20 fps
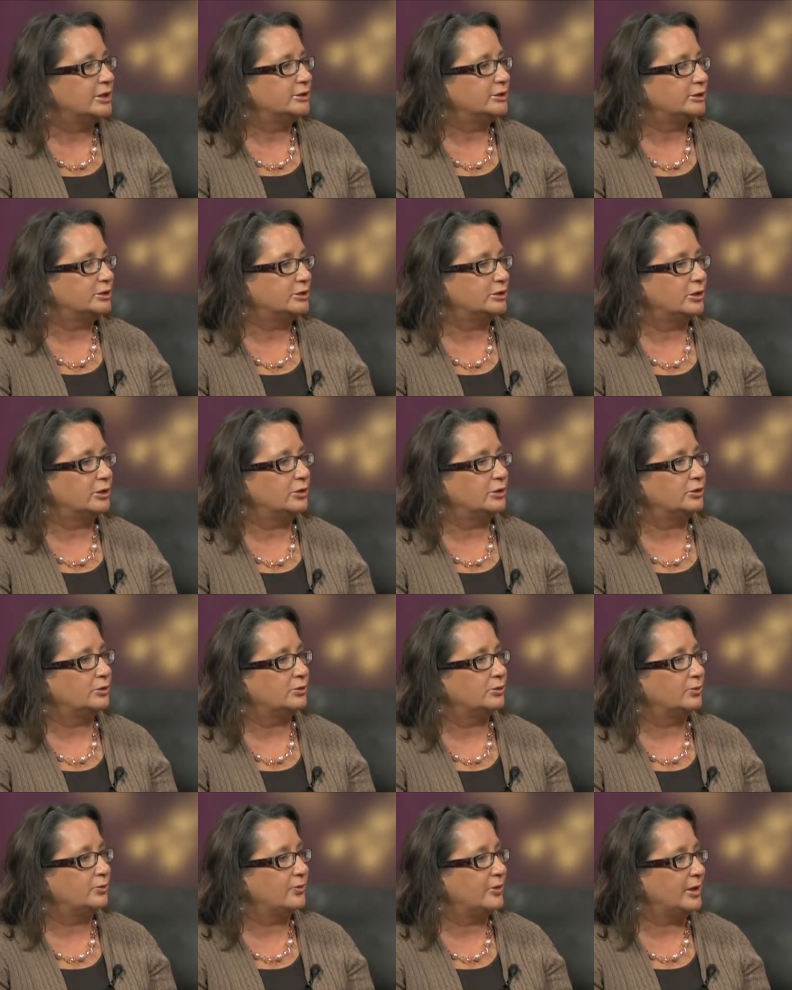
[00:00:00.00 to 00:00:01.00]

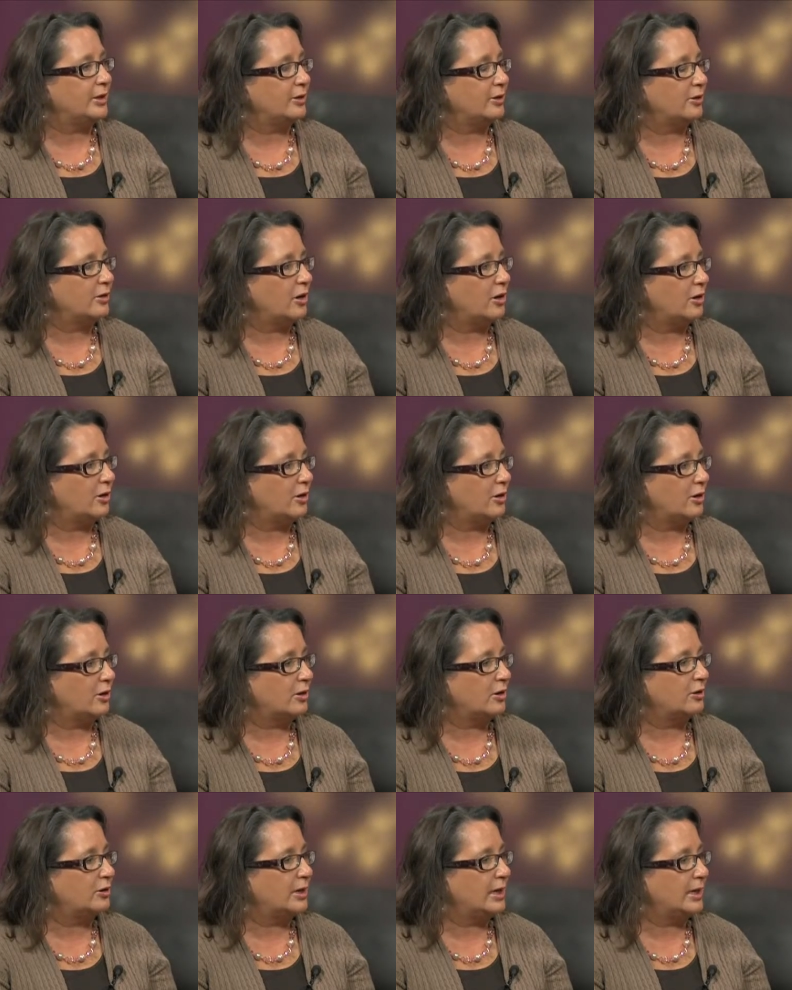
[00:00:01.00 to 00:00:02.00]
So there
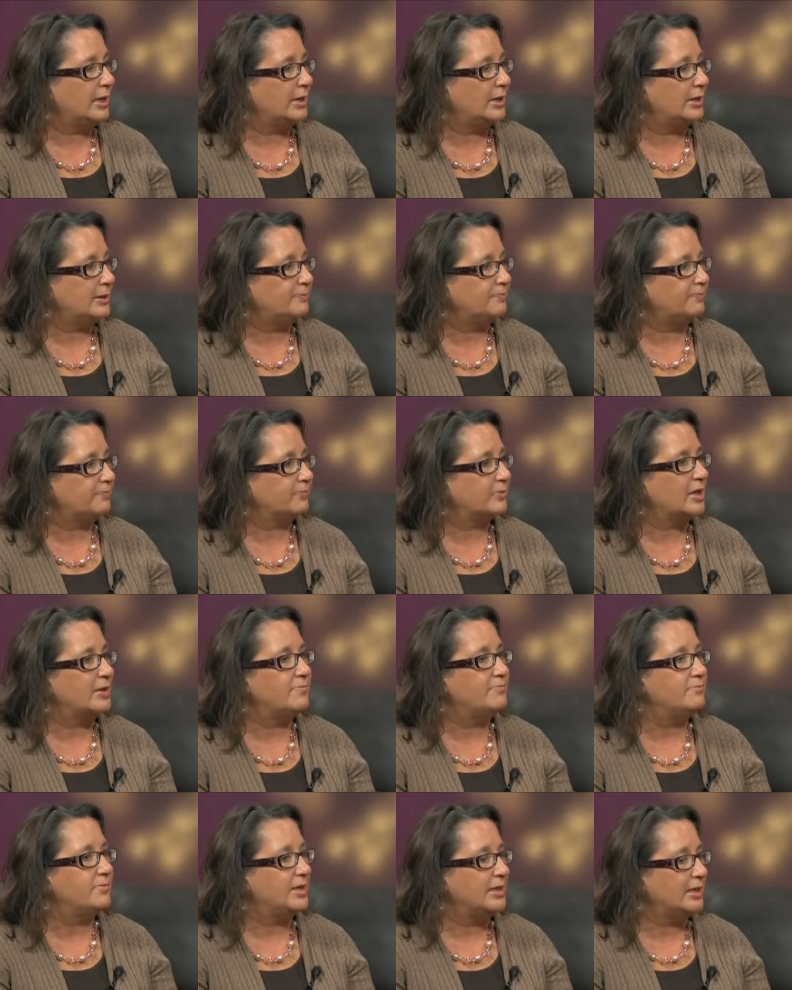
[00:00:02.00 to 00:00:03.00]
are um,
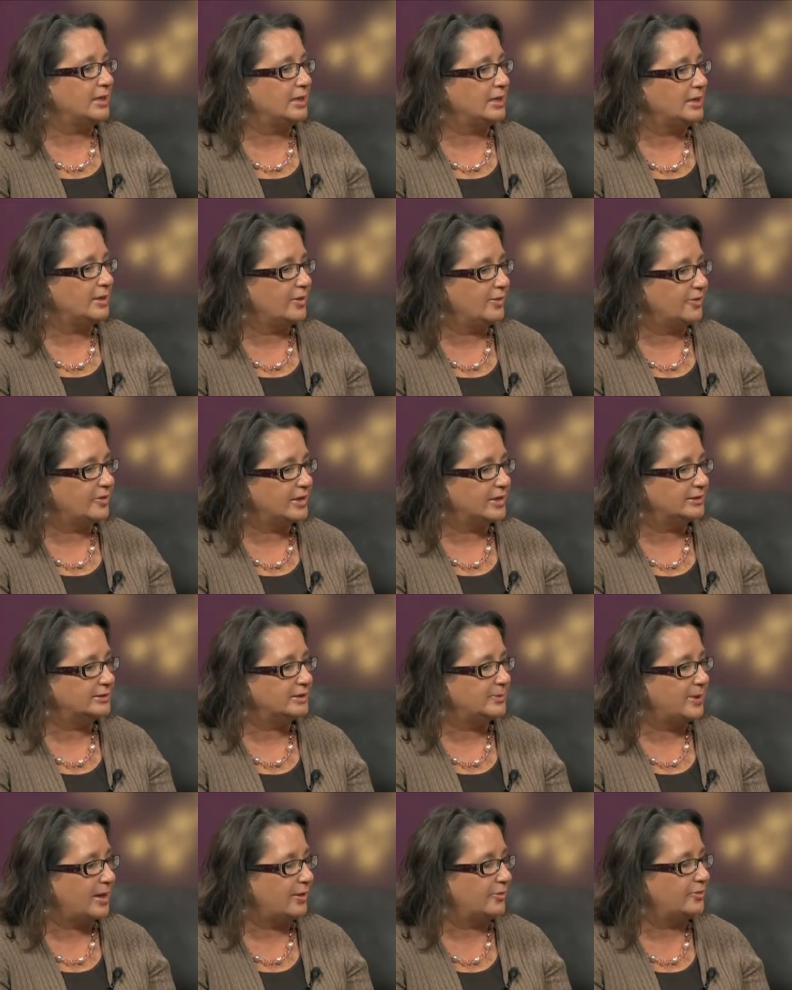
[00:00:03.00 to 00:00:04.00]
many things
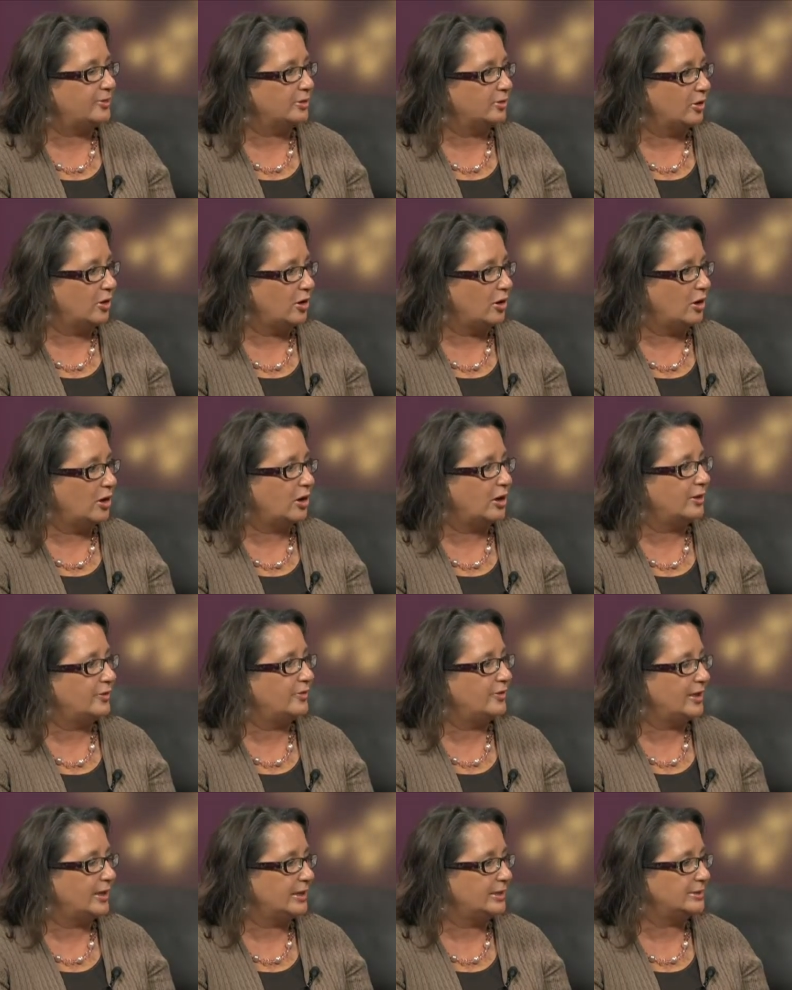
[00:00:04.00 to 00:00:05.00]
about the law
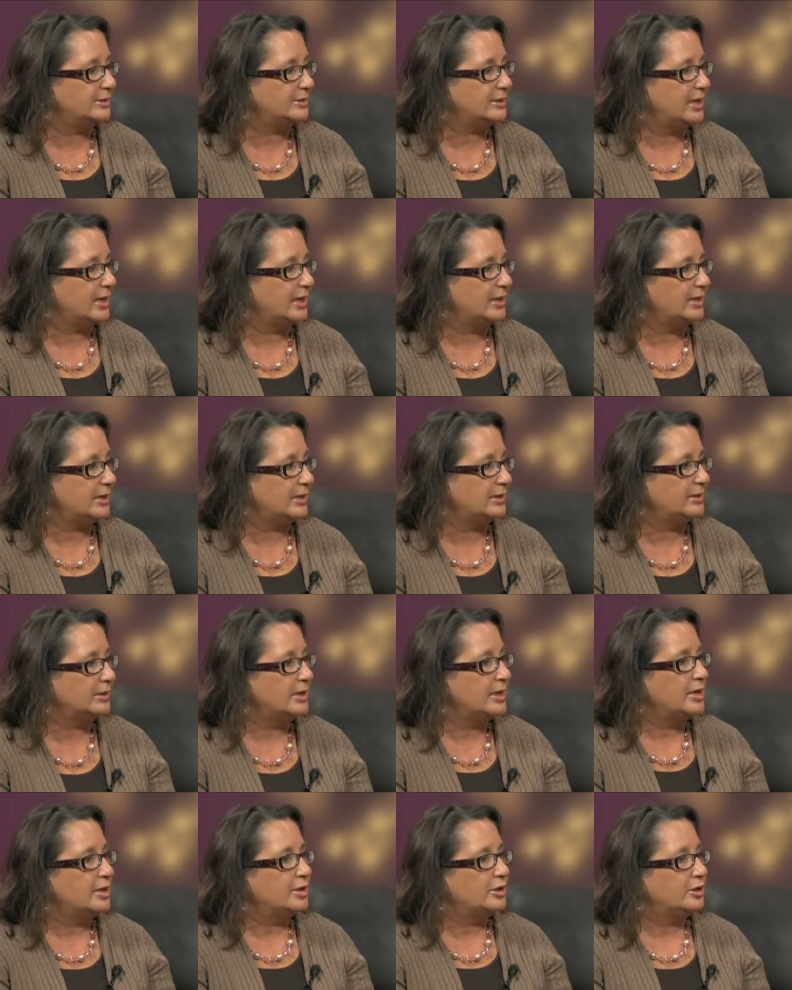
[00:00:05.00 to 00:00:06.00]
that uh,
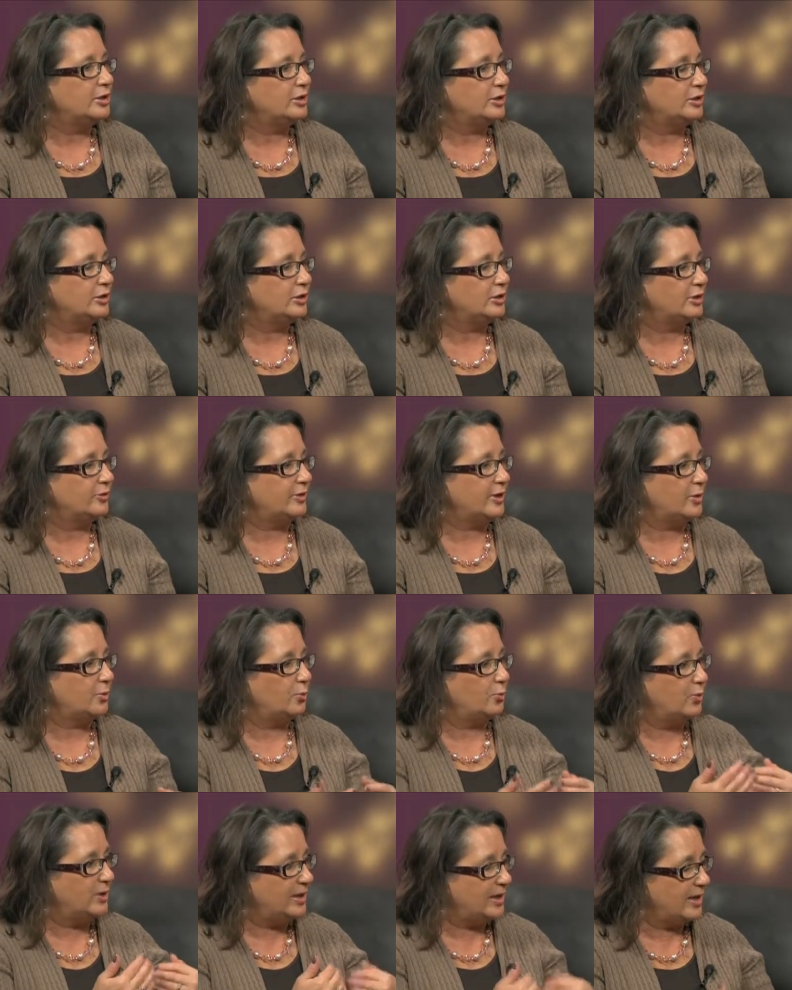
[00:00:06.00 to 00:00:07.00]
you, you know that
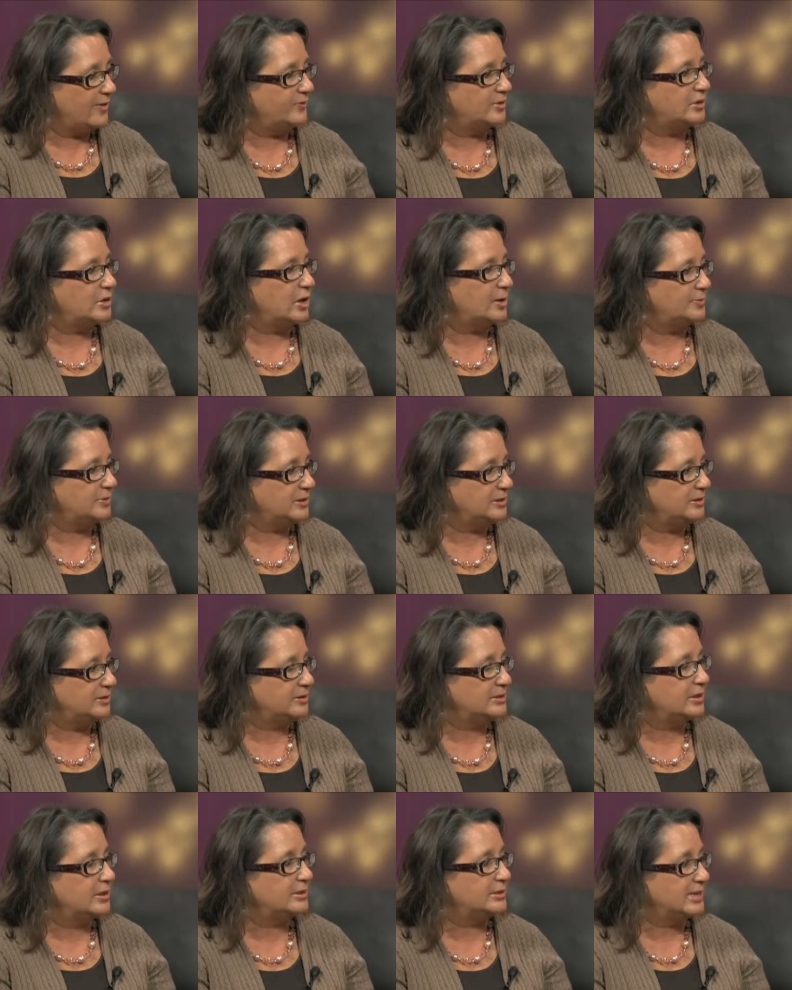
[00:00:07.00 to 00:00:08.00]
we have adopted
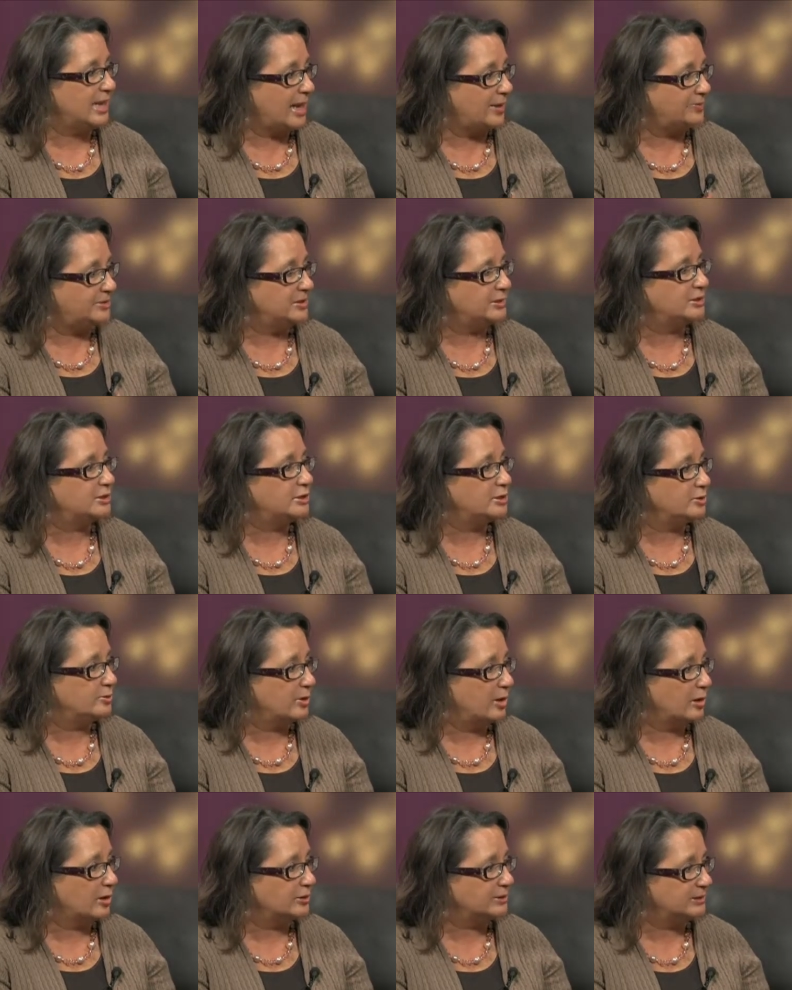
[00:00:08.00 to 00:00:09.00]
adapted to
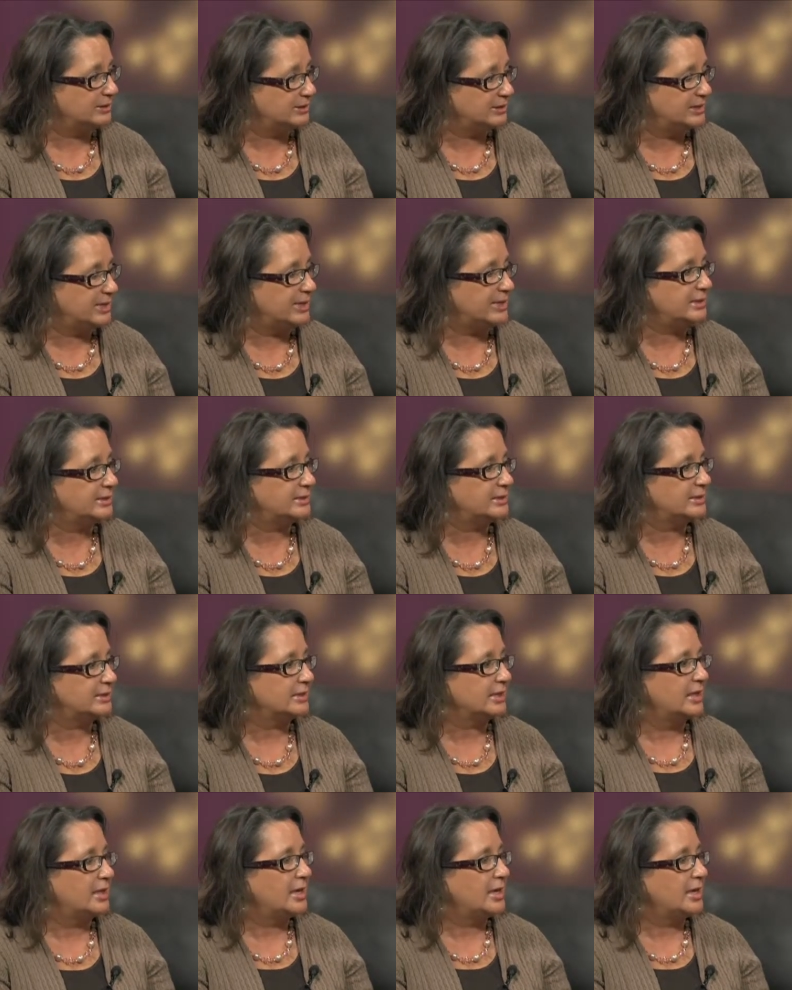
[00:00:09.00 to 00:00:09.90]
our state.